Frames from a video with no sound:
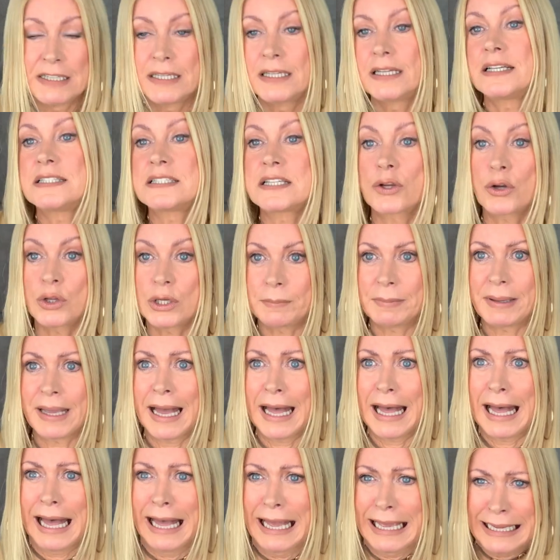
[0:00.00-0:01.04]
Is it going to be
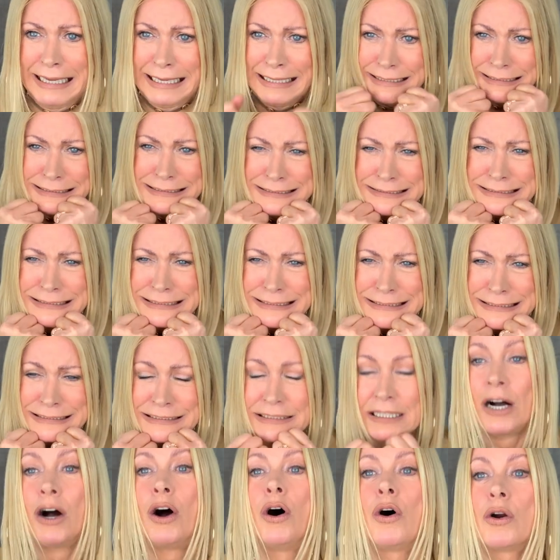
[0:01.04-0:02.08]
high
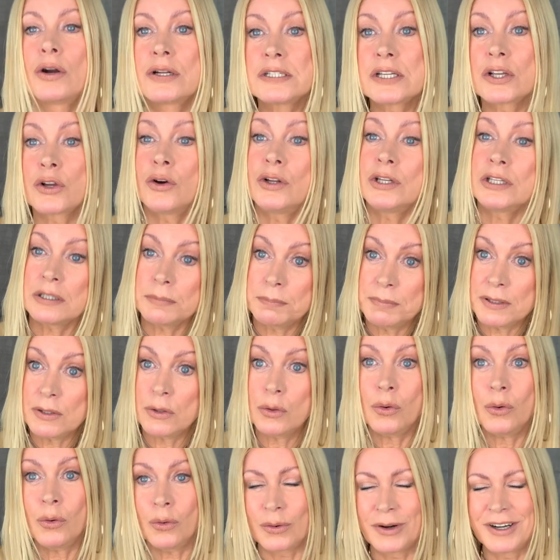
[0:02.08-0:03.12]
or is it going to be
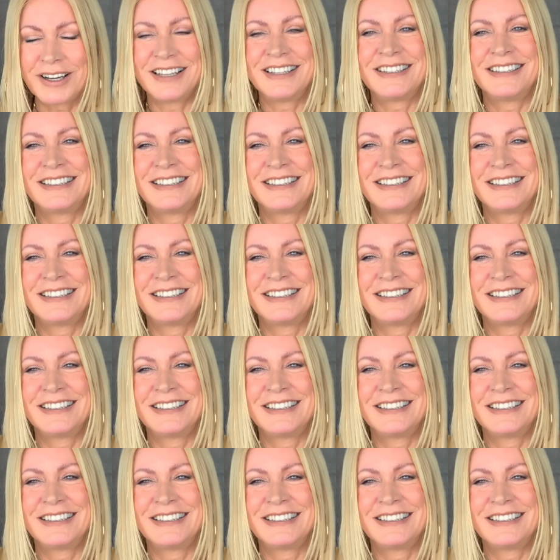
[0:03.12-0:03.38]
low?